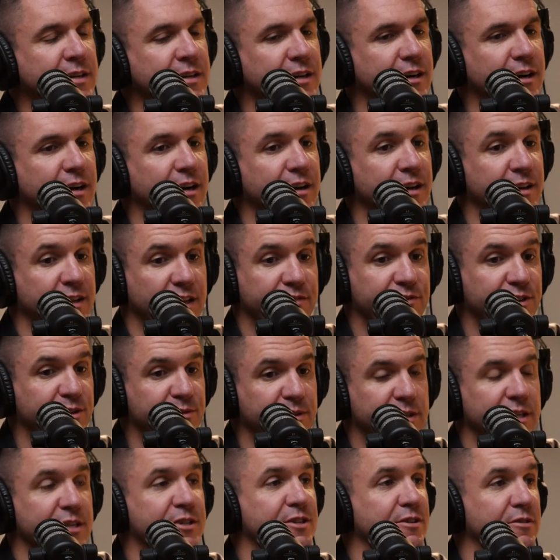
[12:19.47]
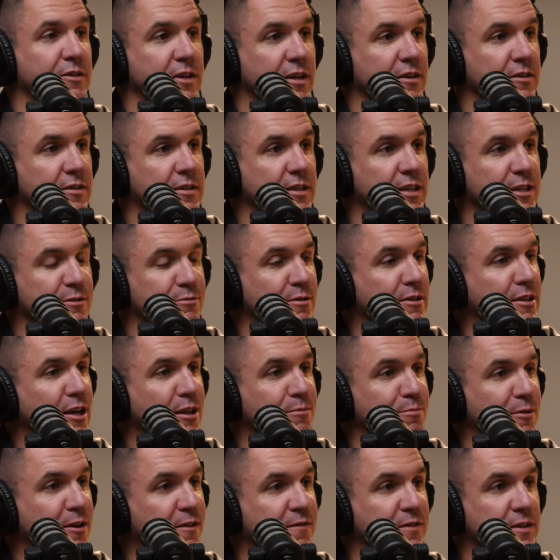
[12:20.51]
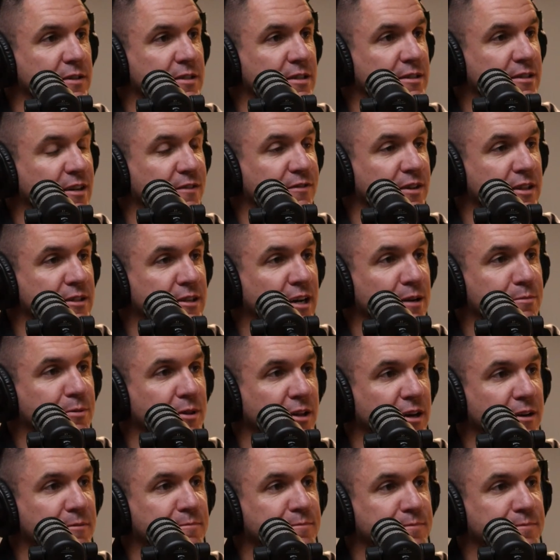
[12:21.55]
and given you additional guarantees with death benefits and stuff on top of that.